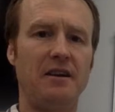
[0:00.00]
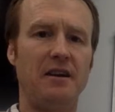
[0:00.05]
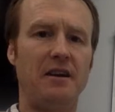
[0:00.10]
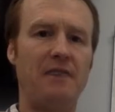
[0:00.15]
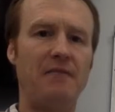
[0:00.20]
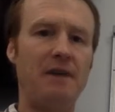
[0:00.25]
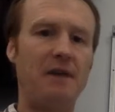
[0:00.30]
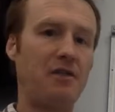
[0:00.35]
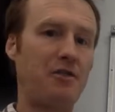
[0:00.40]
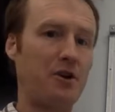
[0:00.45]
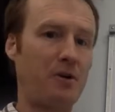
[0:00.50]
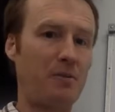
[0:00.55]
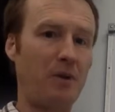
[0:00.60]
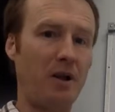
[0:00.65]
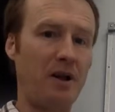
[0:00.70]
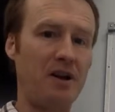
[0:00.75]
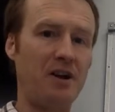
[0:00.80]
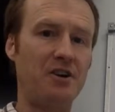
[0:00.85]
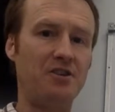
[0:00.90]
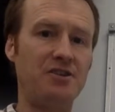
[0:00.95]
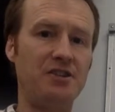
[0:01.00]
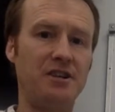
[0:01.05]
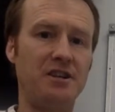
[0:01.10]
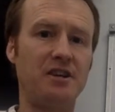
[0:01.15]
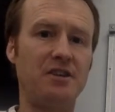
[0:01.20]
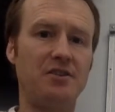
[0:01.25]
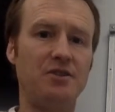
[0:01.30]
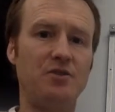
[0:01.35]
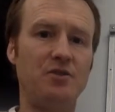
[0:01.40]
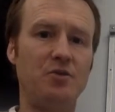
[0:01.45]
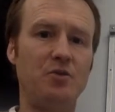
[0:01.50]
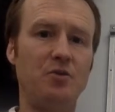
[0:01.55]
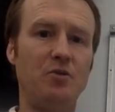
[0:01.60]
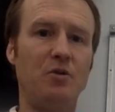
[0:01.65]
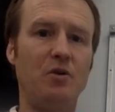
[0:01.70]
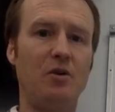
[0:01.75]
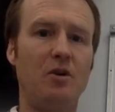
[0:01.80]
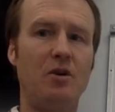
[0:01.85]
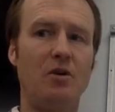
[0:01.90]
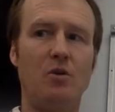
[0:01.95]
And that thermal energy can do
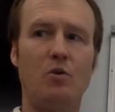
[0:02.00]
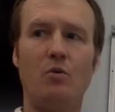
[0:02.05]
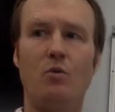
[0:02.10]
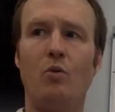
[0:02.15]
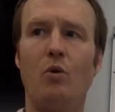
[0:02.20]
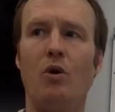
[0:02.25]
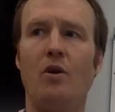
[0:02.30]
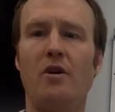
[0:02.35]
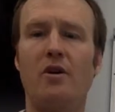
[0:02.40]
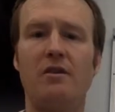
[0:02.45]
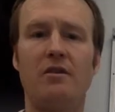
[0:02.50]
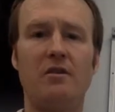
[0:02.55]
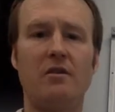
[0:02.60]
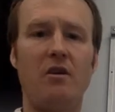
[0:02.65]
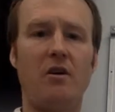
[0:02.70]
work